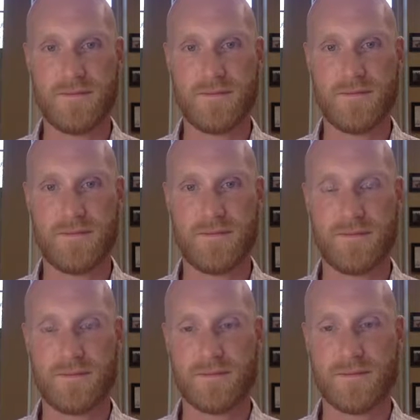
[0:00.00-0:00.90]

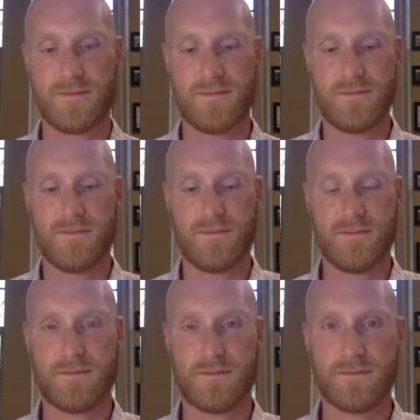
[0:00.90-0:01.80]

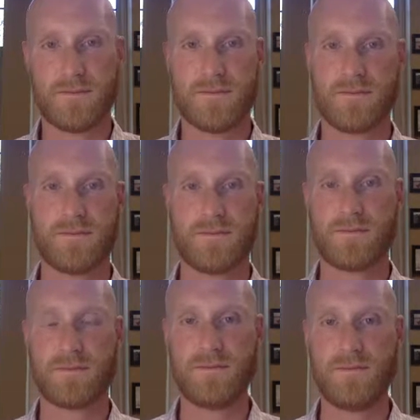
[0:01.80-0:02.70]

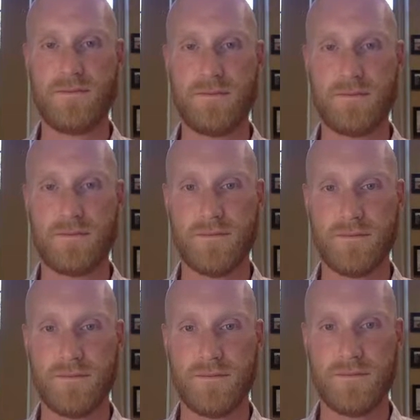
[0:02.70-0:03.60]

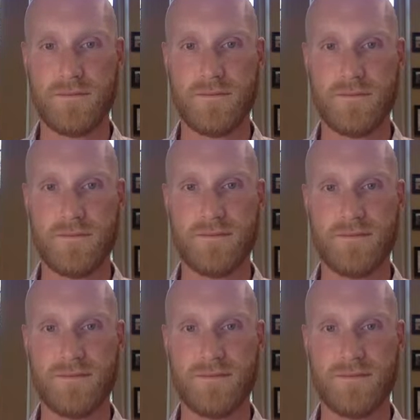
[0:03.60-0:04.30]
(not speaking)